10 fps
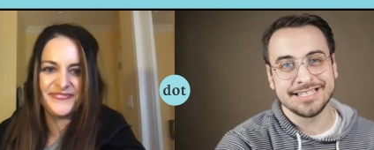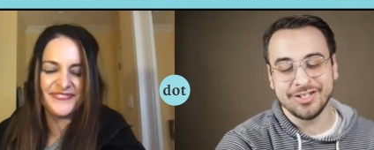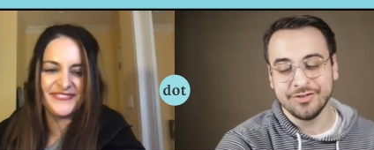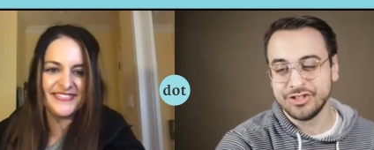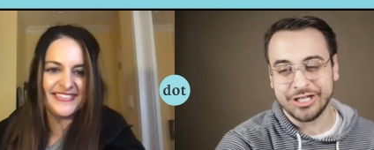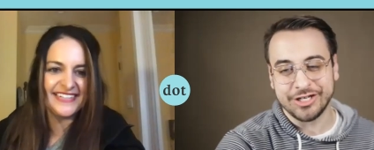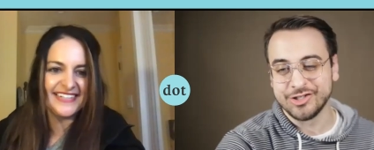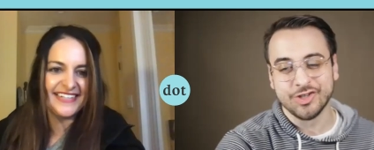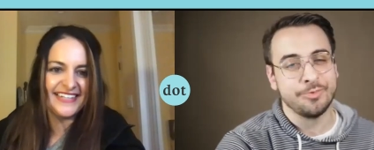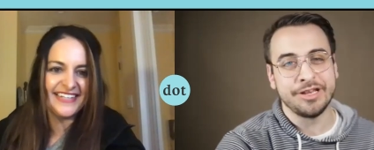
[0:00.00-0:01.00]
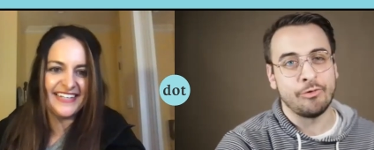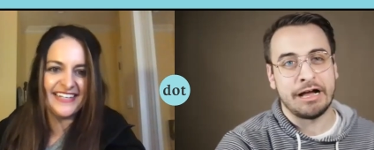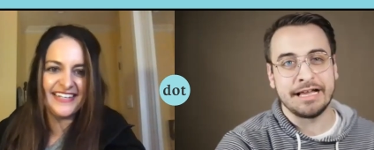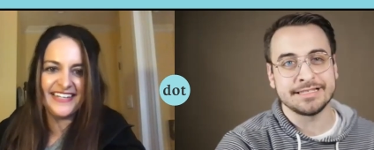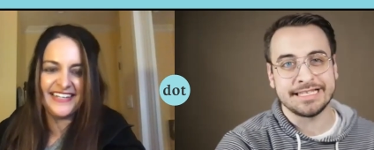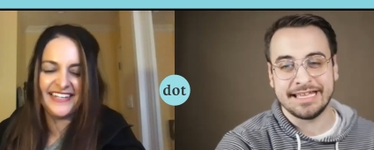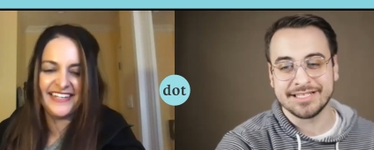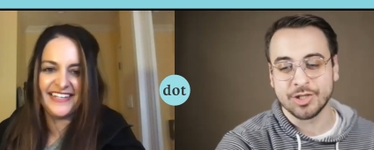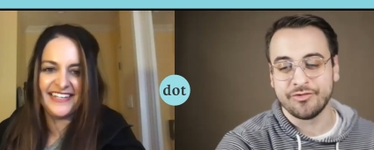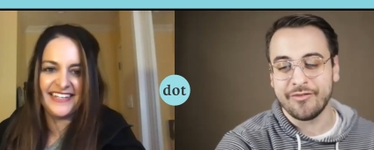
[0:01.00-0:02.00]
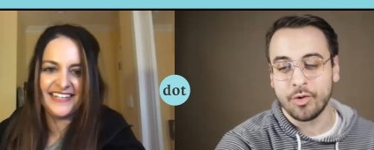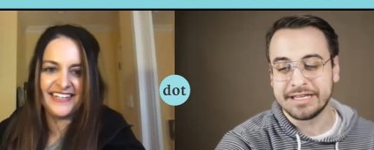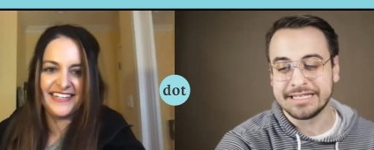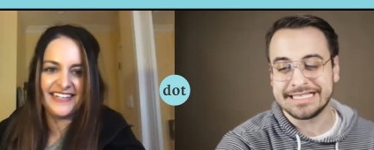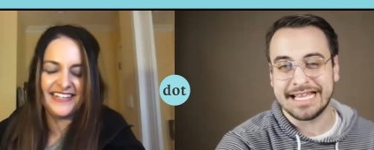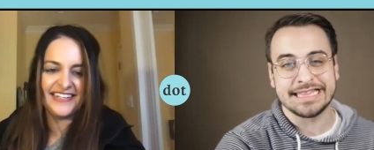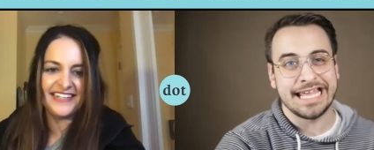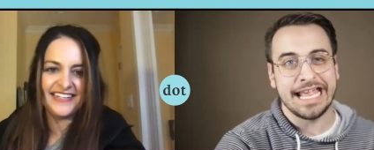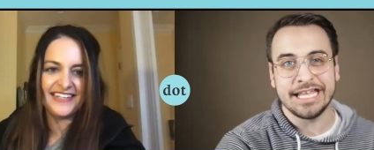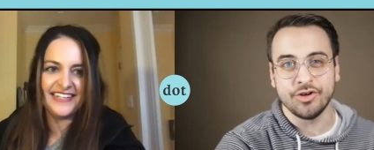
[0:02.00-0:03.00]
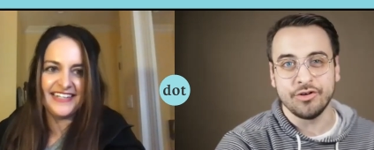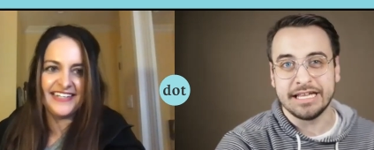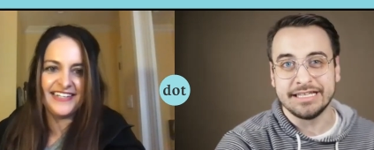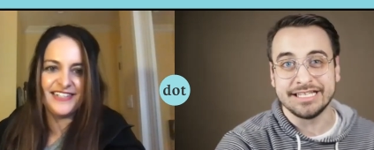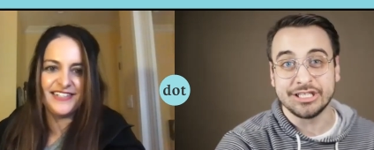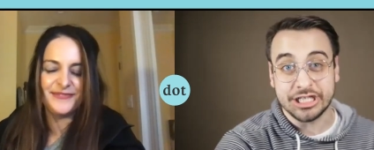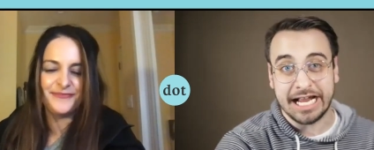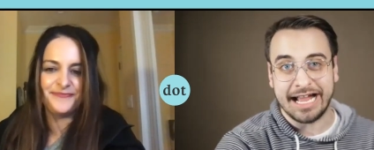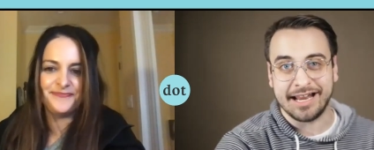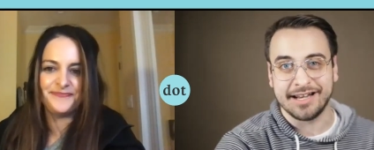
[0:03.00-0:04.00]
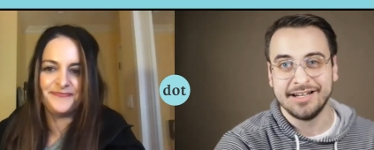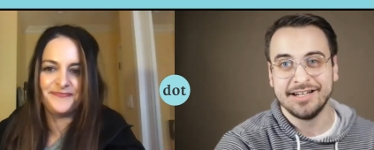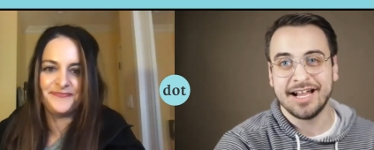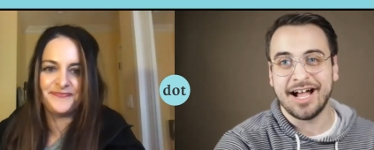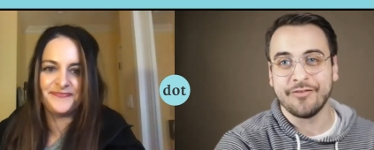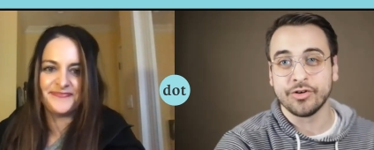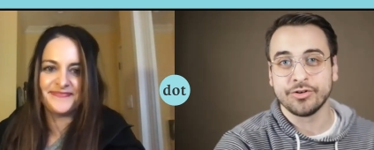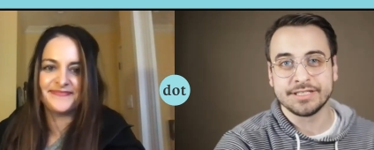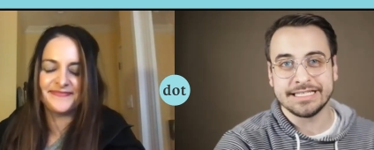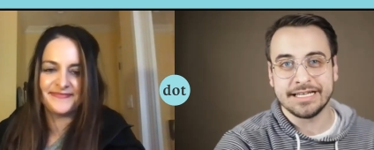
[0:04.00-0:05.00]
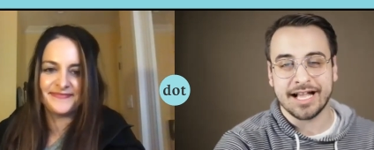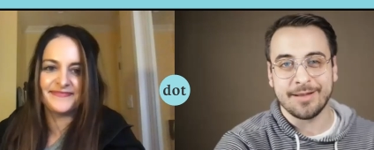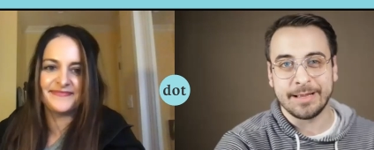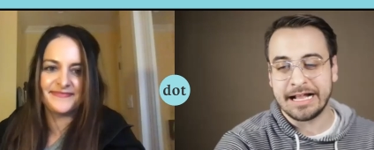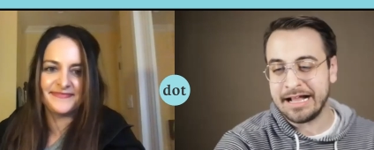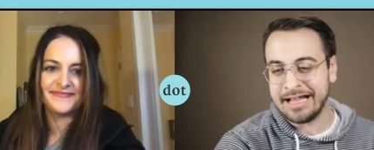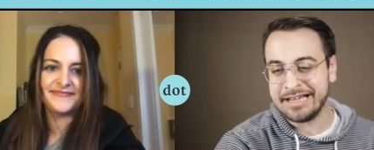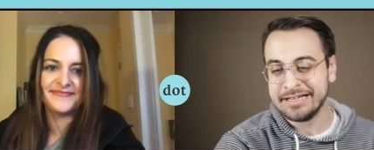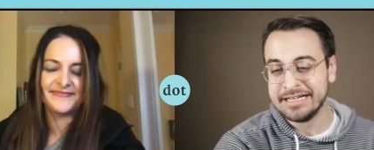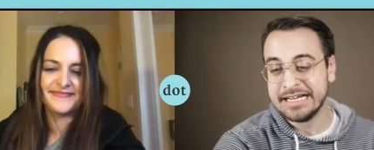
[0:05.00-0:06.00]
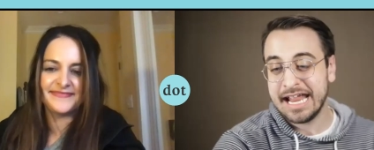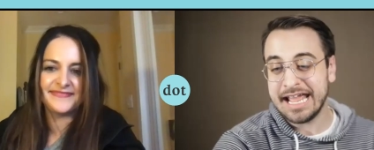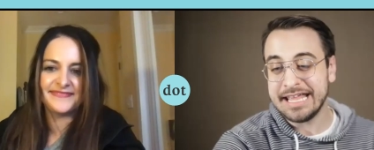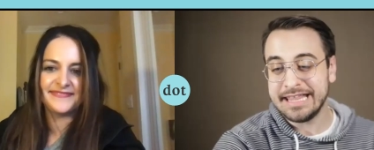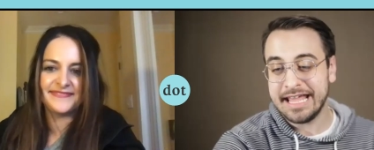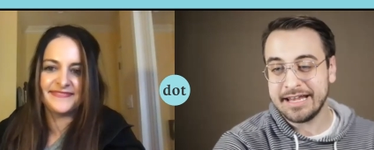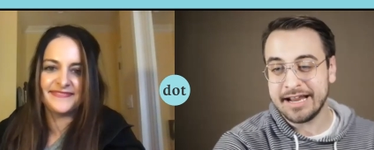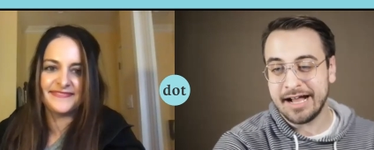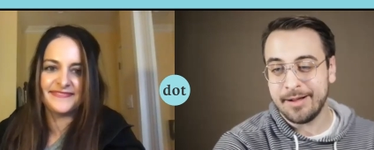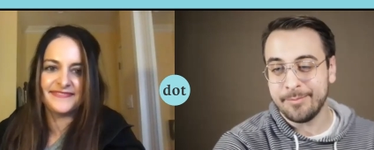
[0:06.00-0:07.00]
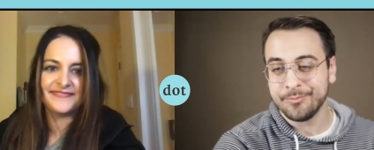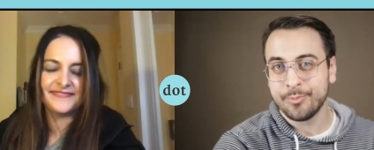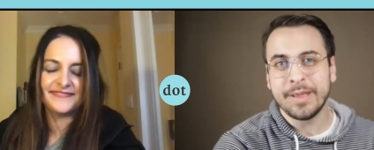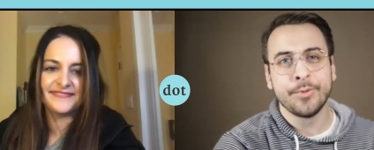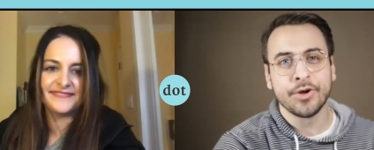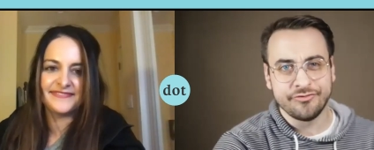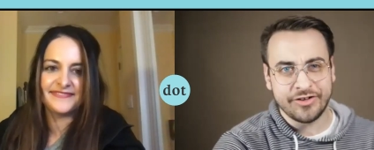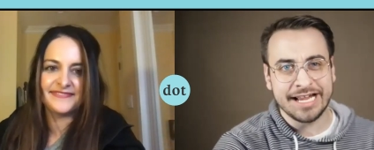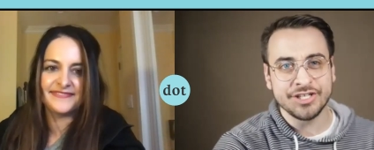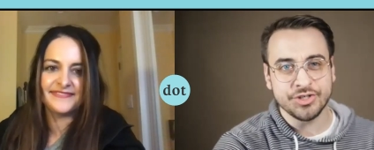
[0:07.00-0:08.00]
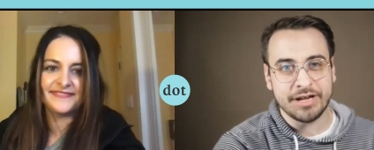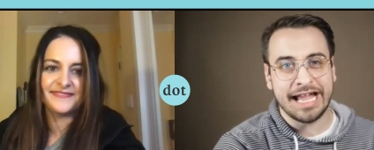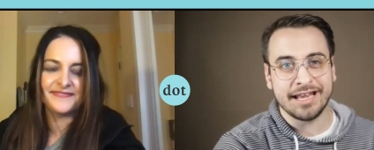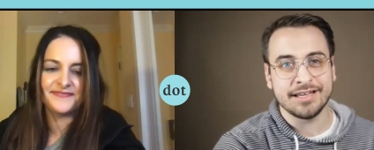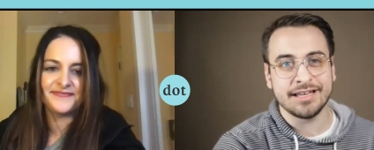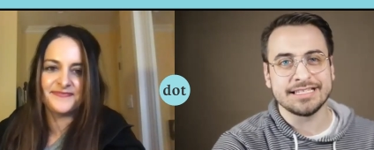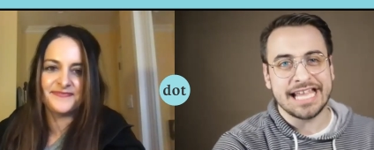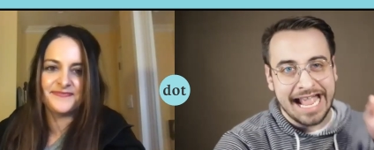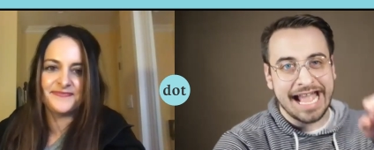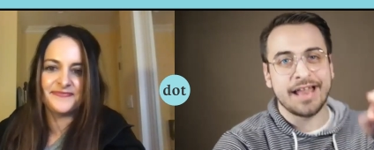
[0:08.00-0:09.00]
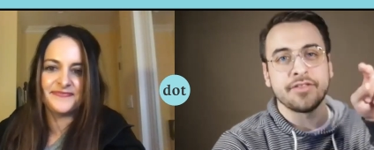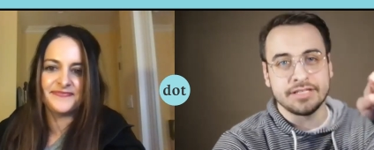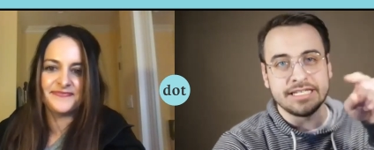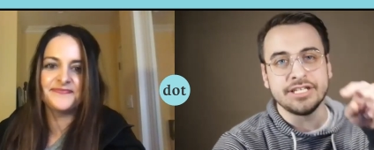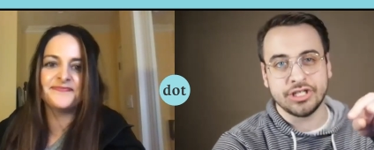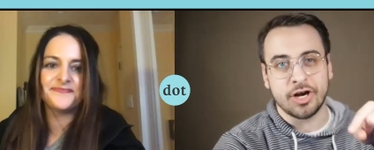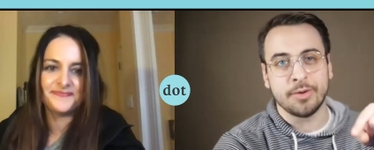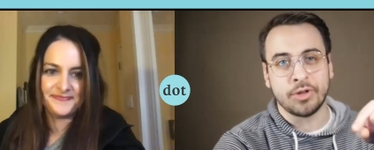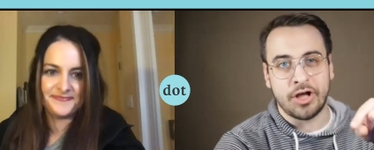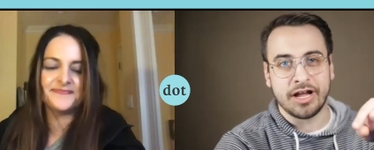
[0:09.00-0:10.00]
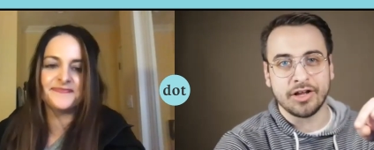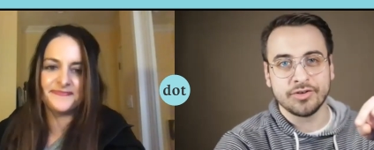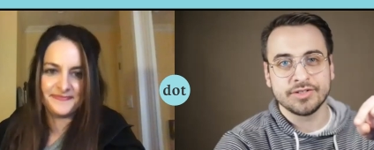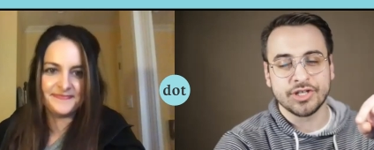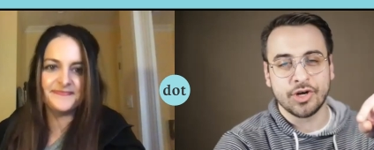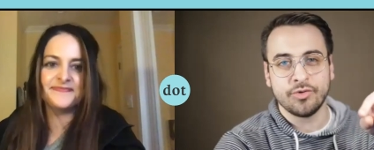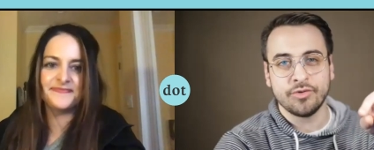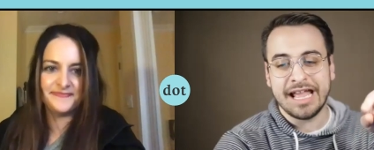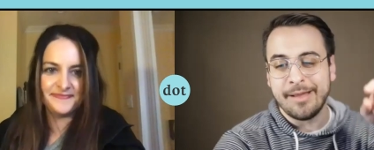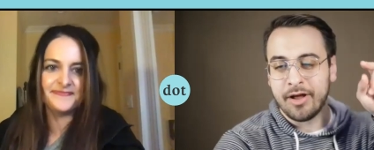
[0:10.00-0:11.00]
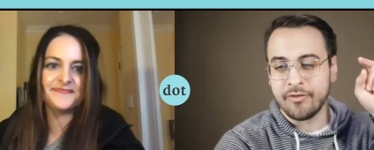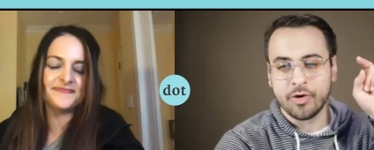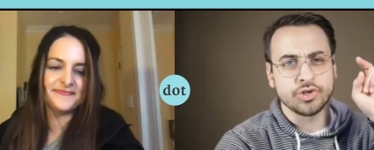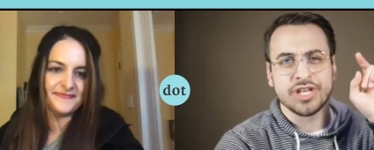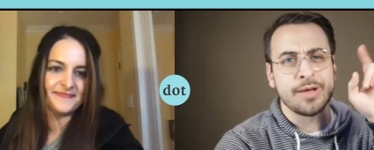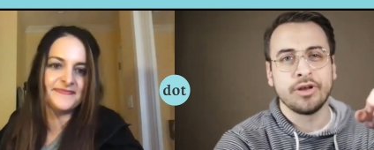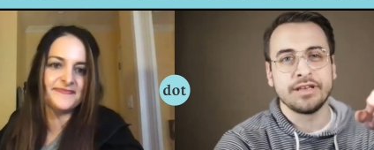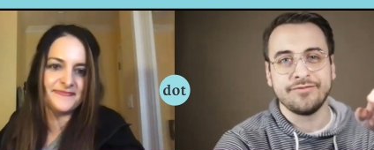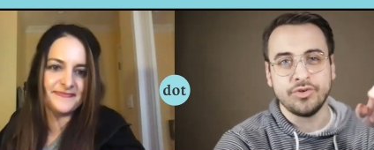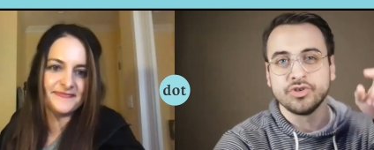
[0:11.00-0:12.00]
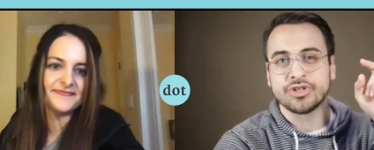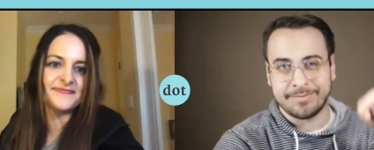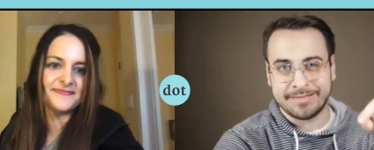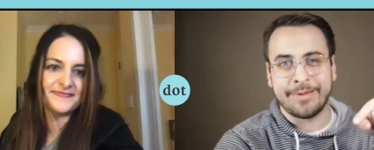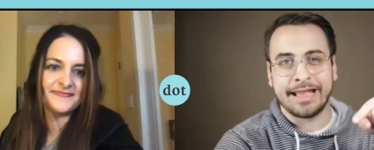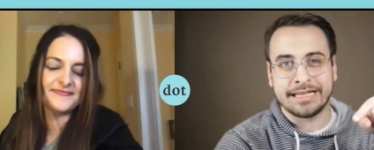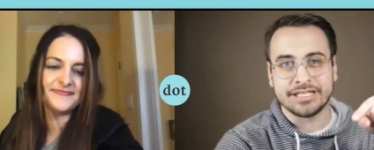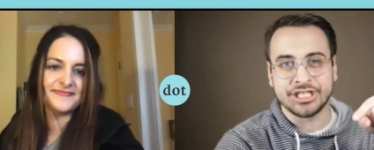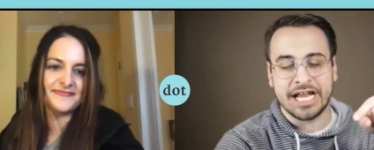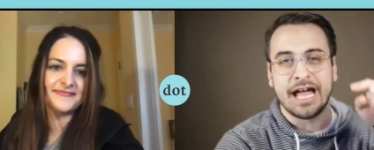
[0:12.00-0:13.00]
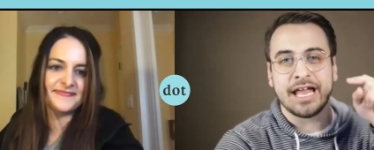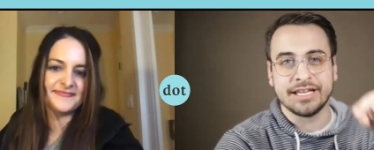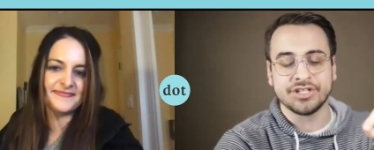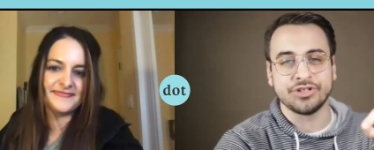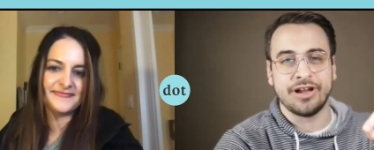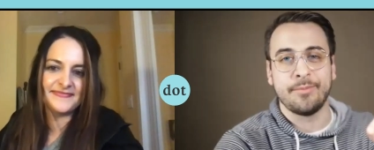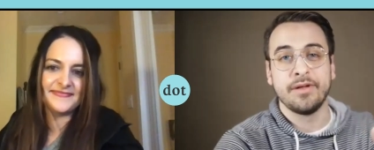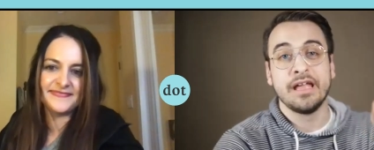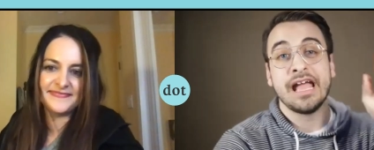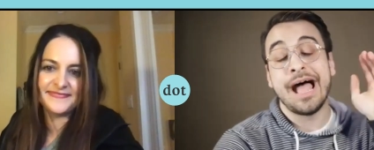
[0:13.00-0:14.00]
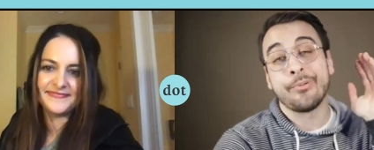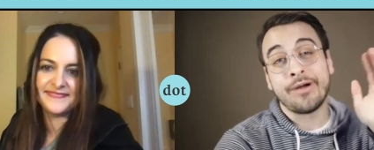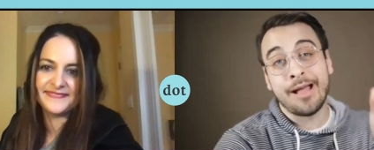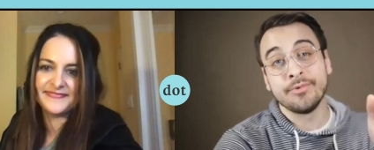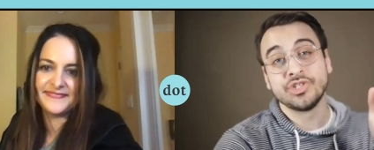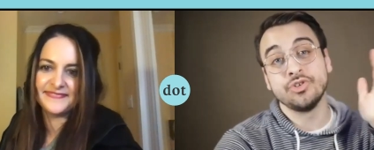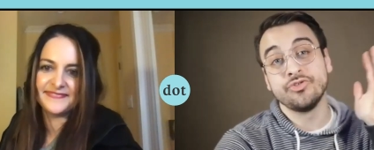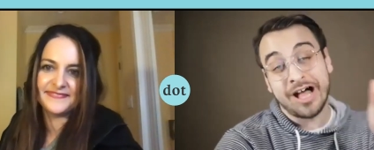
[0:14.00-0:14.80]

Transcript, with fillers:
Speaker 1: I think you've shared so many wise things. So if everyone can say thank you in the chat uh, for Kristina coming on, and then um, people can find you at it's at the DTR blog. So mm-hmm. Emma or someone, if you can drop that back in the chat on Instagram, I promise you,